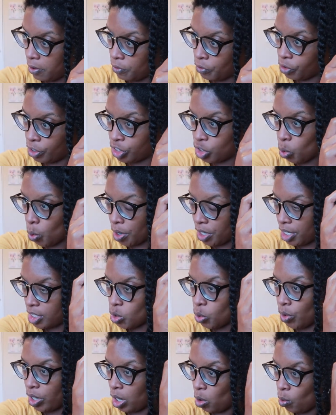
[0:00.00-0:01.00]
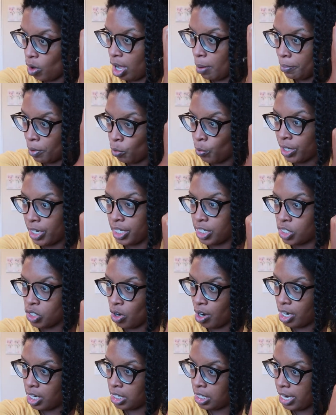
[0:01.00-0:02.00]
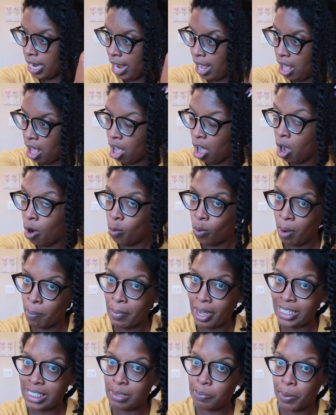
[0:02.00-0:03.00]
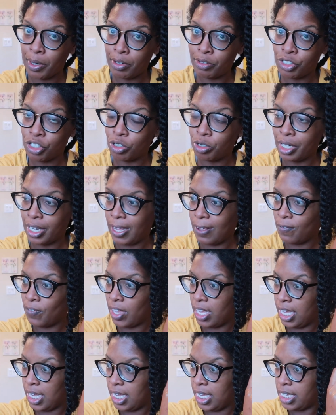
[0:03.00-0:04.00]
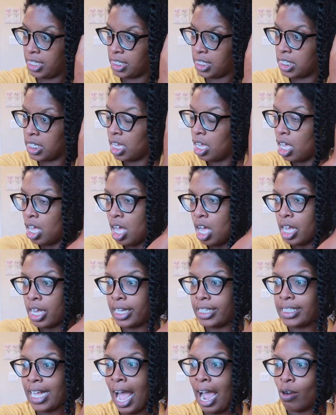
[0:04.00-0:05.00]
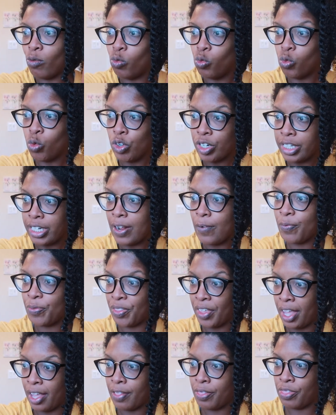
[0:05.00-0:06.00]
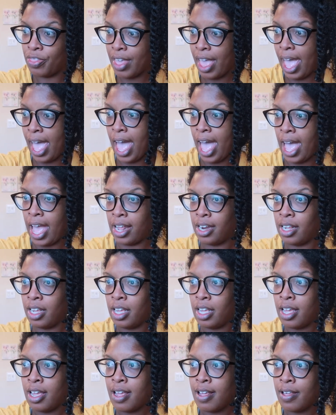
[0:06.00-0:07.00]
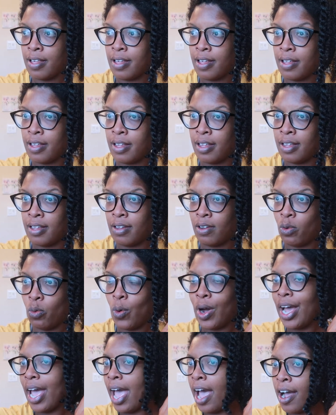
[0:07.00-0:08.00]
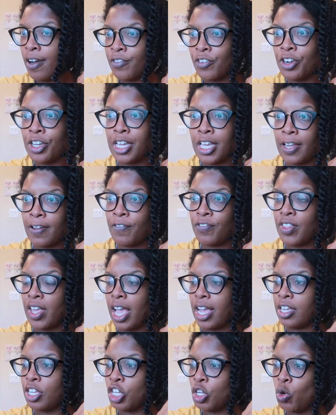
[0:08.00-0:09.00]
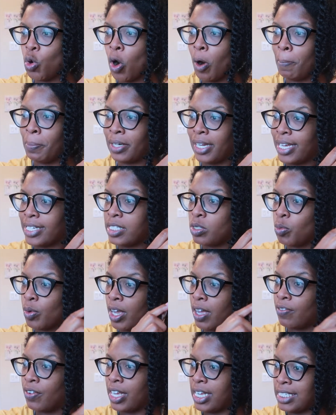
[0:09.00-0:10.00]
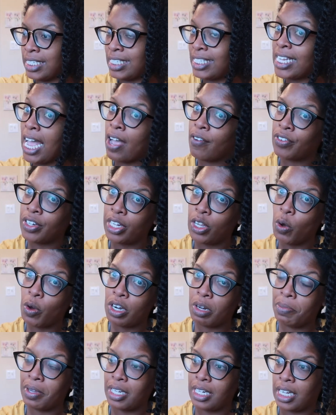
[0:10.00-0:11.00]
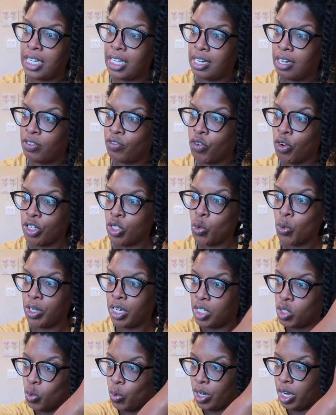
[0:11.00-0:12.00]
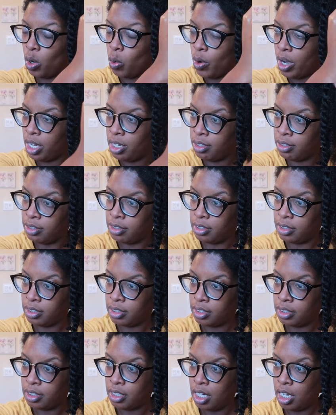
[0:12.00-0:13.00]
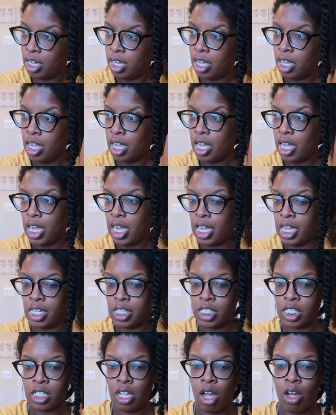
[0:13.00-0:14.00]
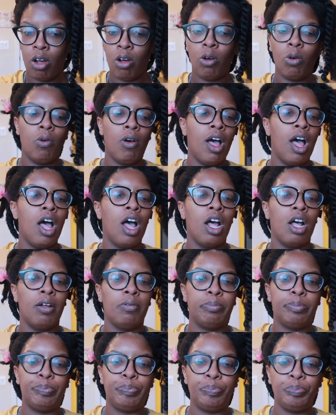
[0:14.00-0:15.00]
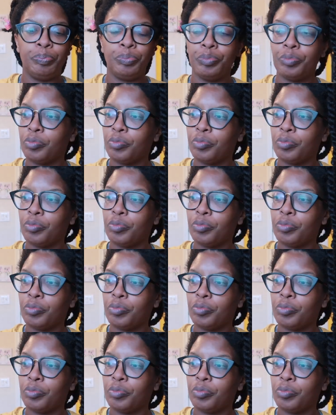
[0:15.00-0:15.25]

for 2021 but really starting now on what my spiritual gift is because i really think that whatever gift that you are blessed with is definitely going to be needed for 2021 and so um